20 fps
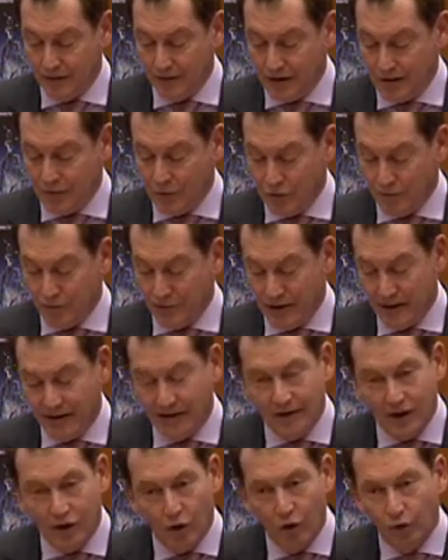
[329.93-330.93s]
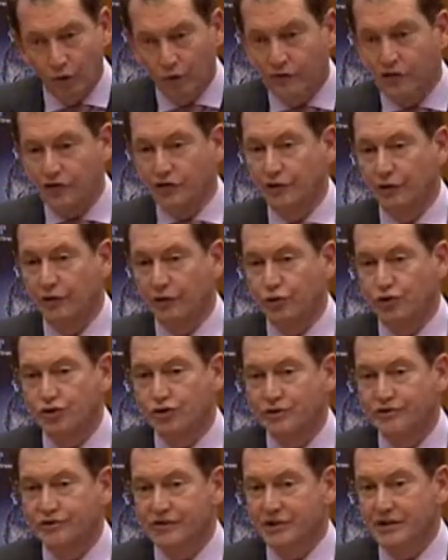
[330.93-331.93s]
It will make the old
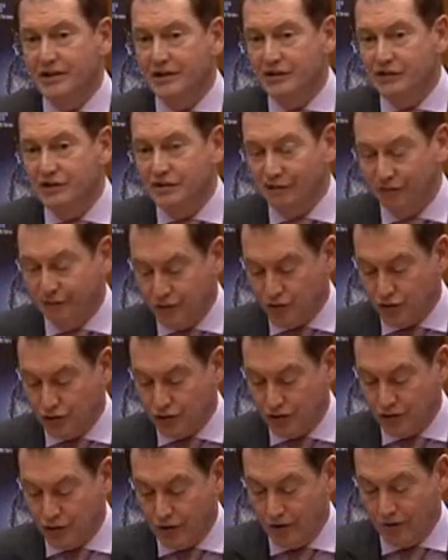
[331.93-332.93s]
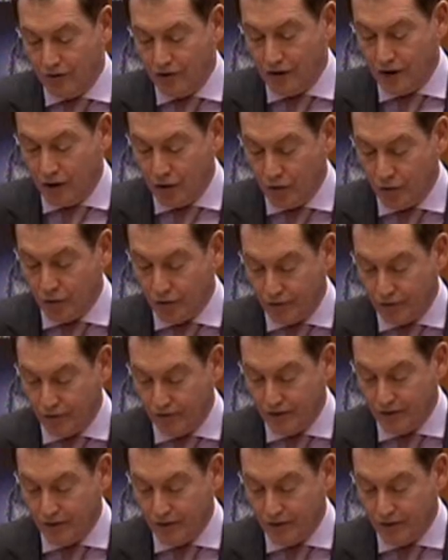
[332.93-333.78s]
solutions insufficient on their own,